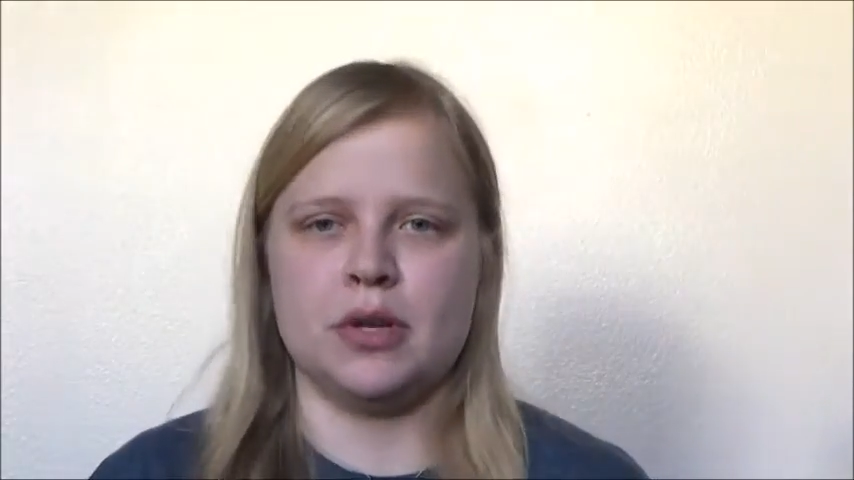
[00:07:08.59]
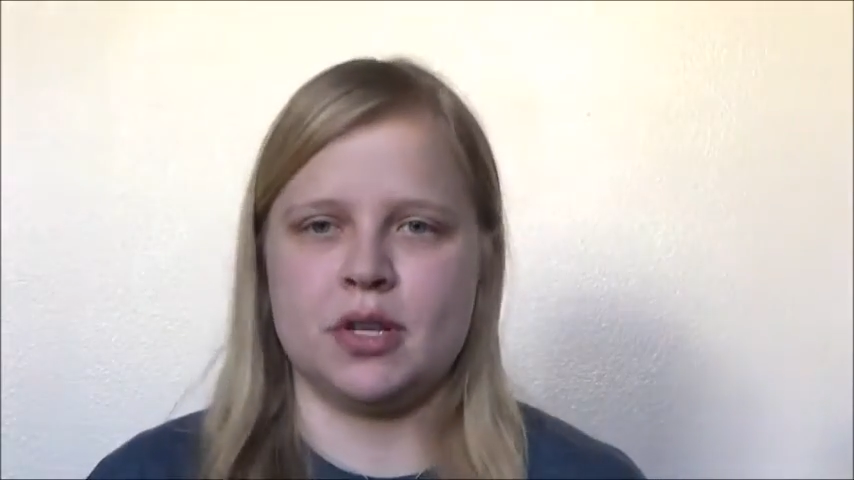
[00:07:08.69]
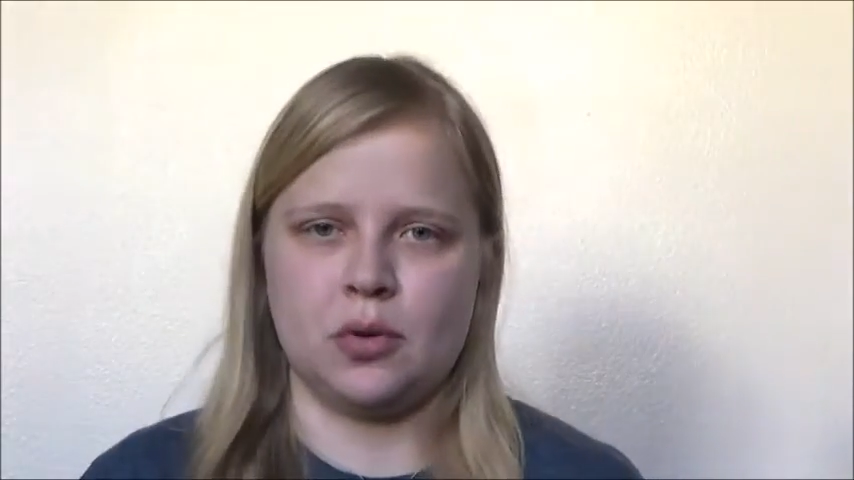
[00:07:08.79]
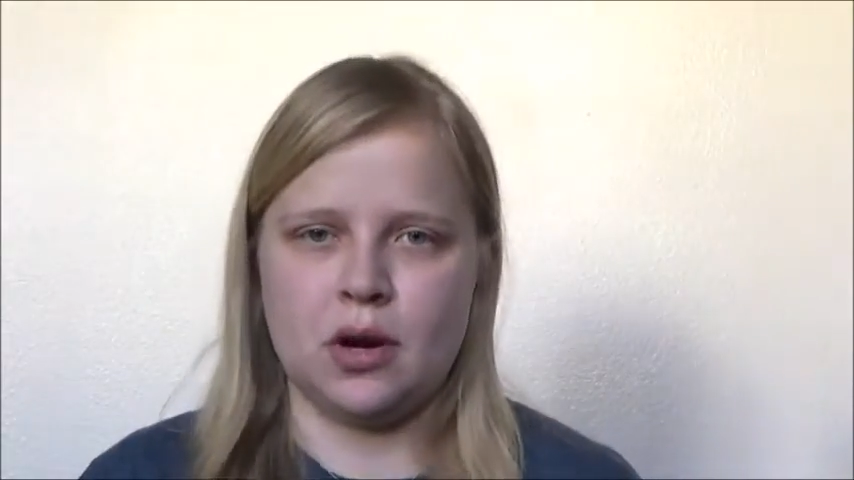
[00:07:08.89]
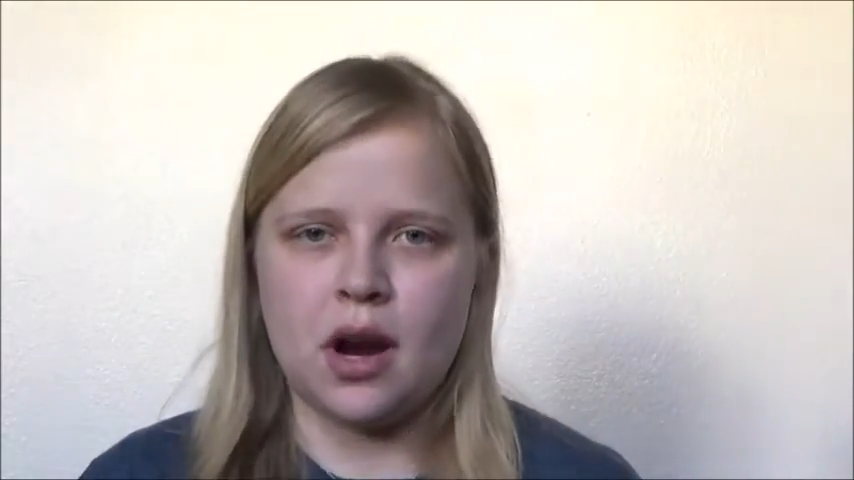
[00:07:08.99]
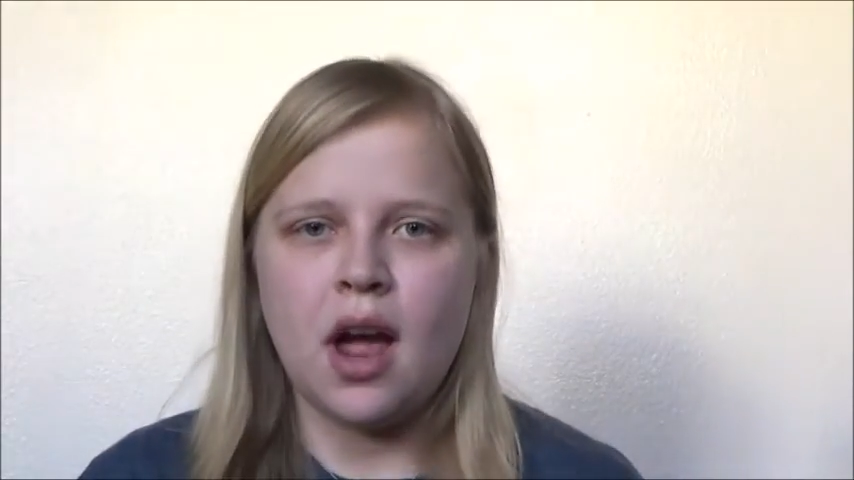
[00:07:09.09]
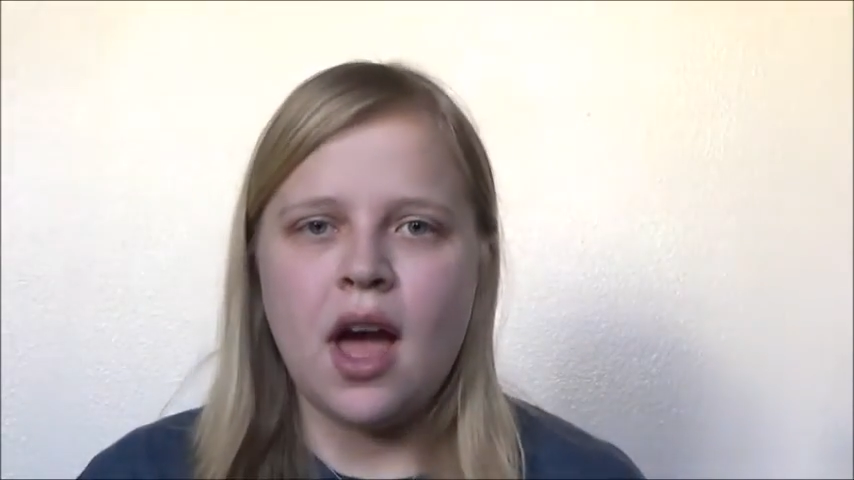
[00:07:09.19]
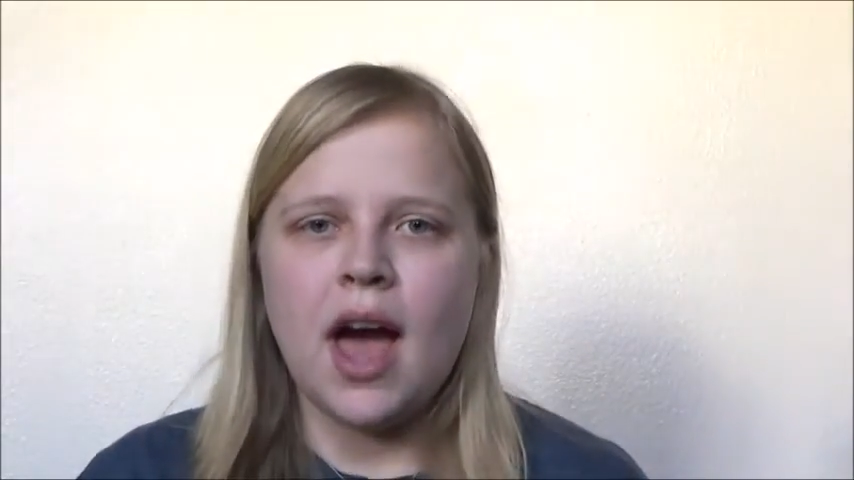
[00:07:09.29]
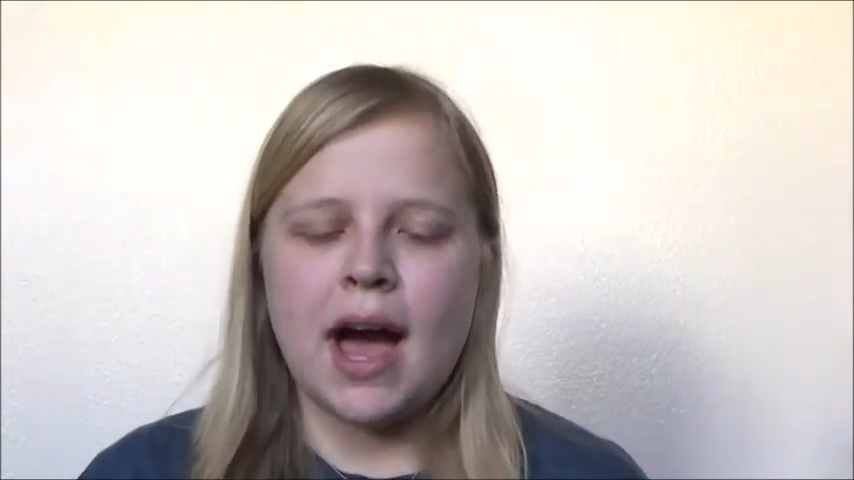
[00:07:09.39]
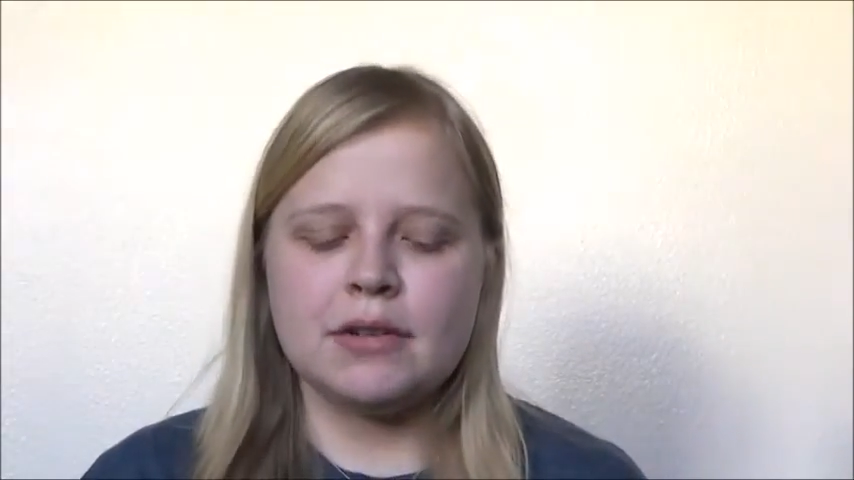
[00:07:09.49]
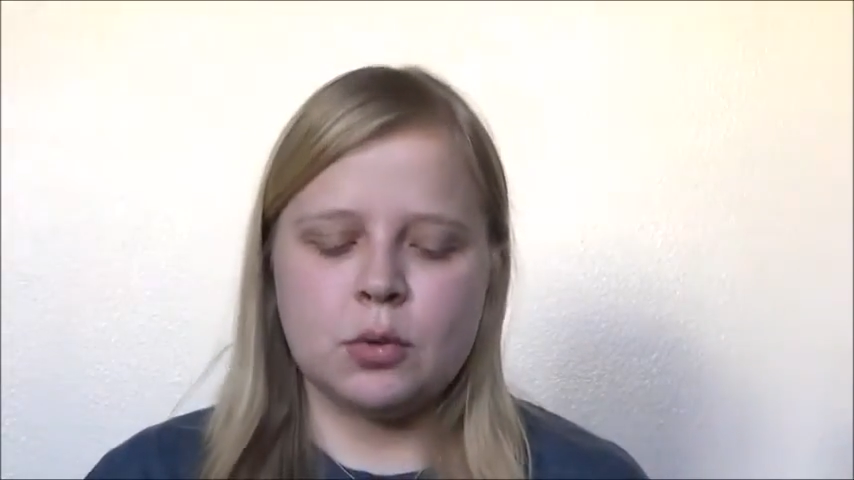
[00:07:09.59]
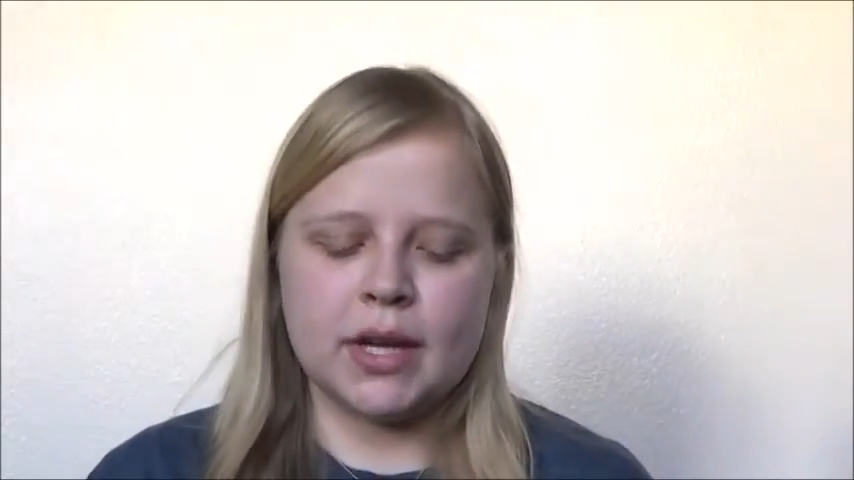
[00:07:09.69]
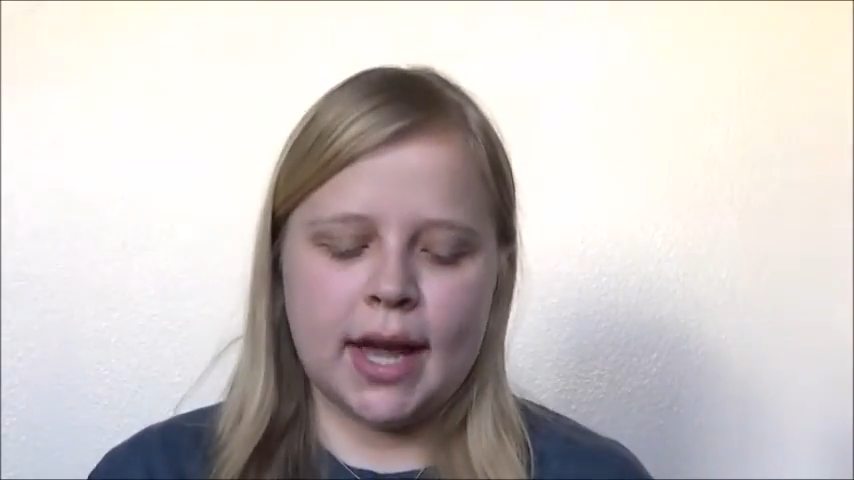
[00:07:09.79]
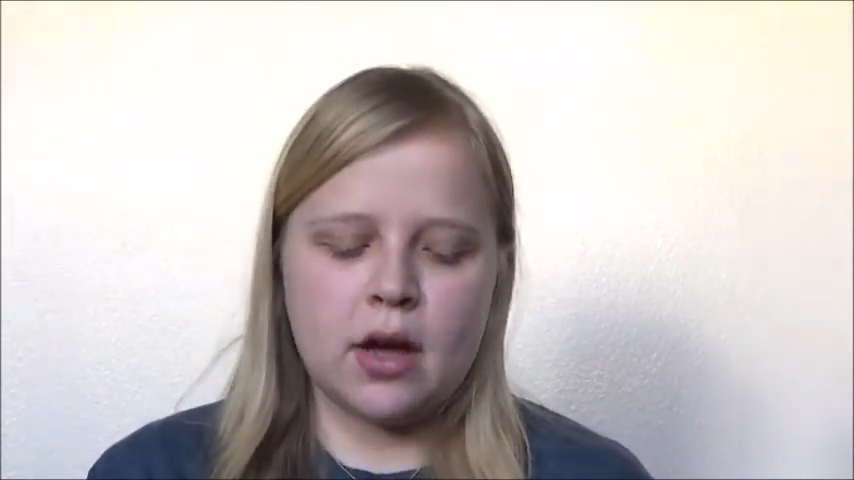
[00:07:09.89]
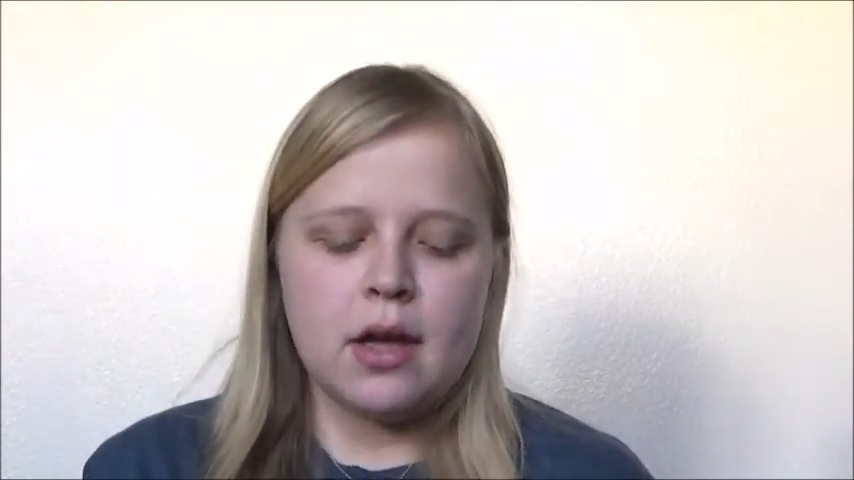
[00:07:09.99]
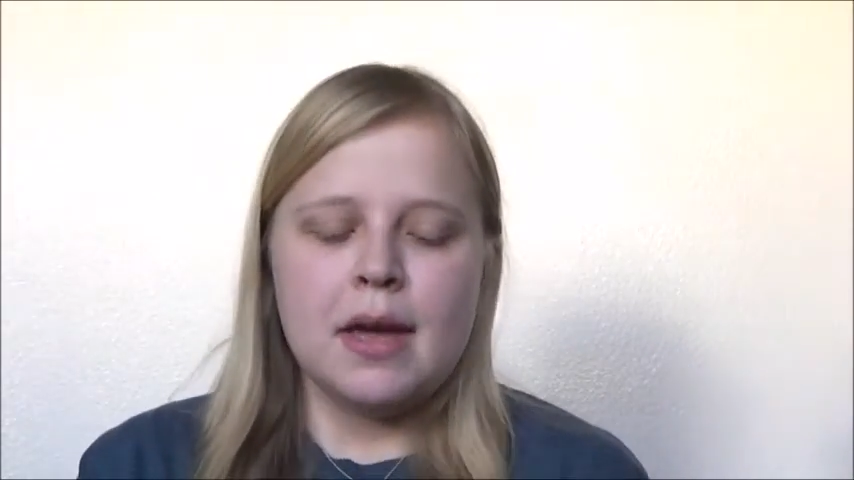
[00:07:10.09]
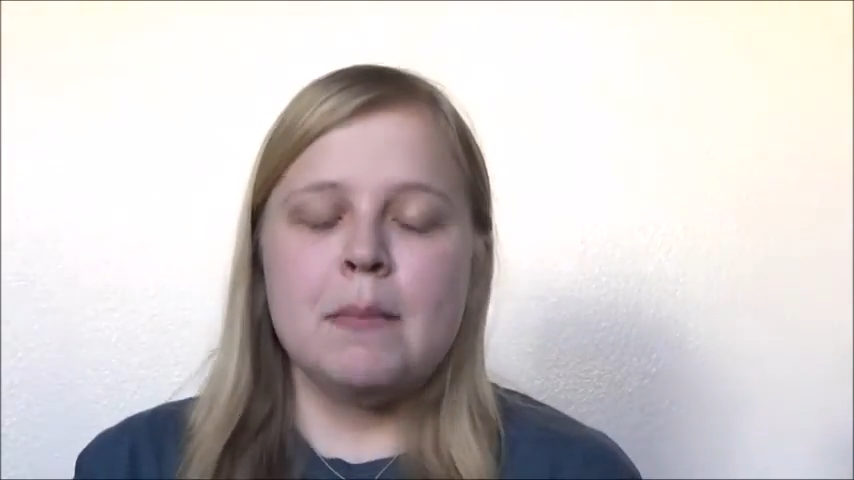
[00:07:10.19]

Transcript: sore after working out,